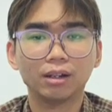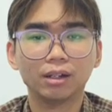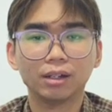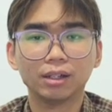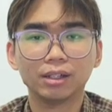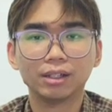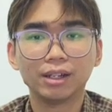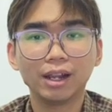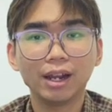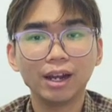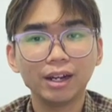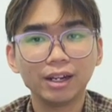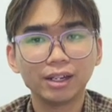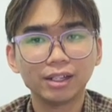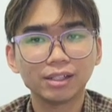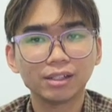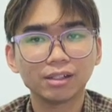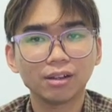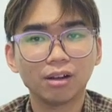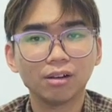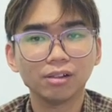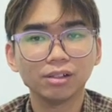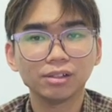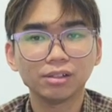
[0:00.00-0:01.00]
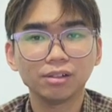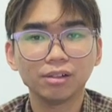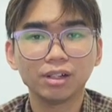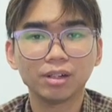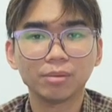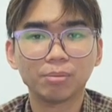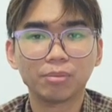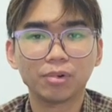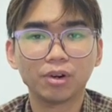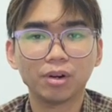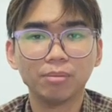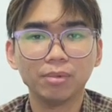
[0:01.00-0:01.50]
There is also
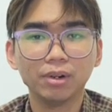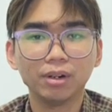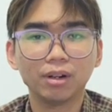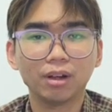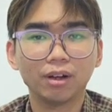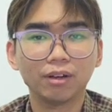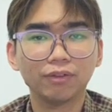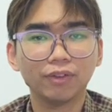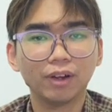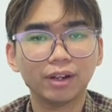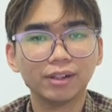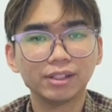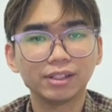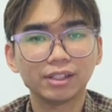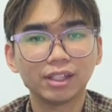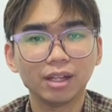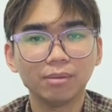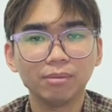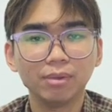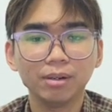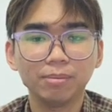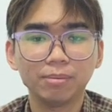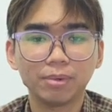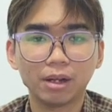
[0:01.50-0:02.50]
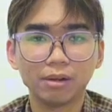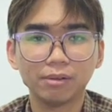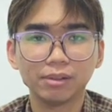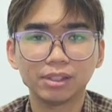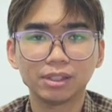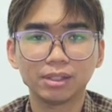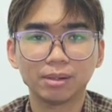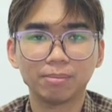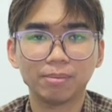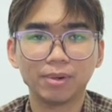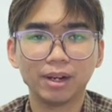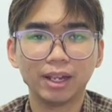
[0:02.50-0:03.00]
the problem of unstable power
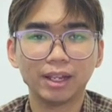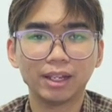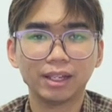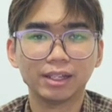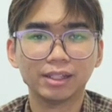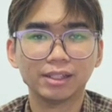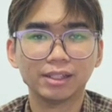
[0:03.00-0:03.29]
supply in